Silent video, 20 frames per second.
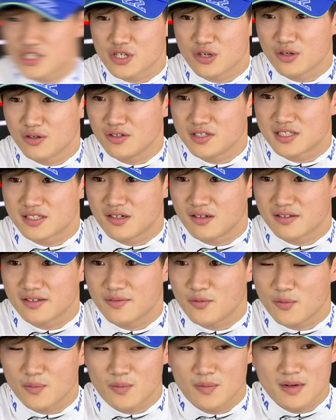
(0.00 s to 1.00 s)
Yuki
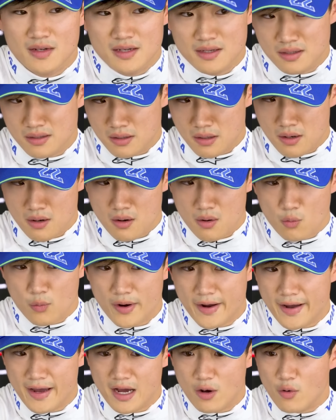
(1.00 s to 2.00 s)
Tsunoda, on the other hand,
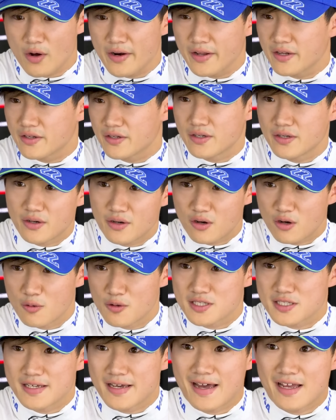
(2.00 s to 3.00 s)
feels that there's no
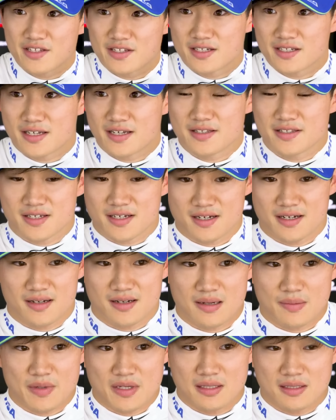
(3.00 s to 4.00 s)
driver who deserves the seat
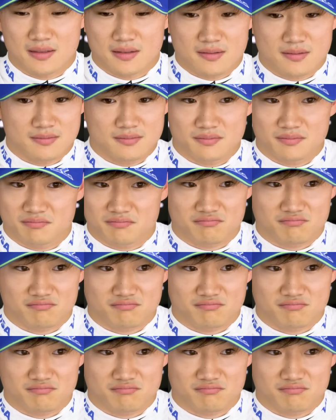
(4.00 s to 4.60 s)
more than him.